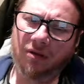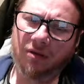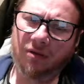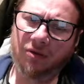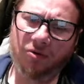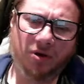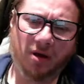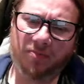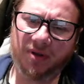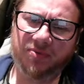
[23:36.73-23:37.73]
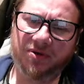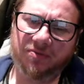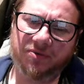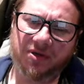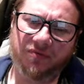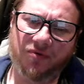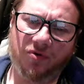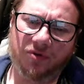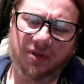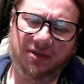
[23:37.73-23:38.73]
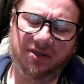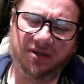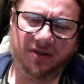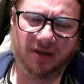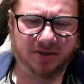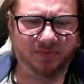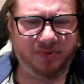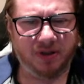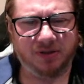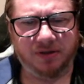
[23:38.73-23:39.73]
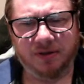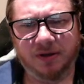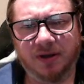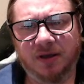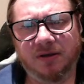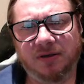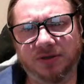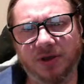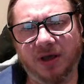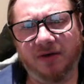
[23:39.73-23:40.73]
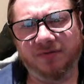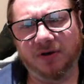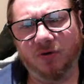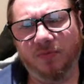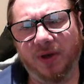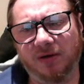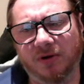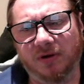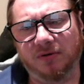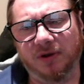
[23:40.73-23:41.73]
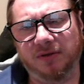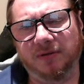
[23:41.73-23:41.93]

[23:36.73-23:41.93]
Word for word: You can't play bishop c4. That's a that's a blunder. So you have to go back rank, right?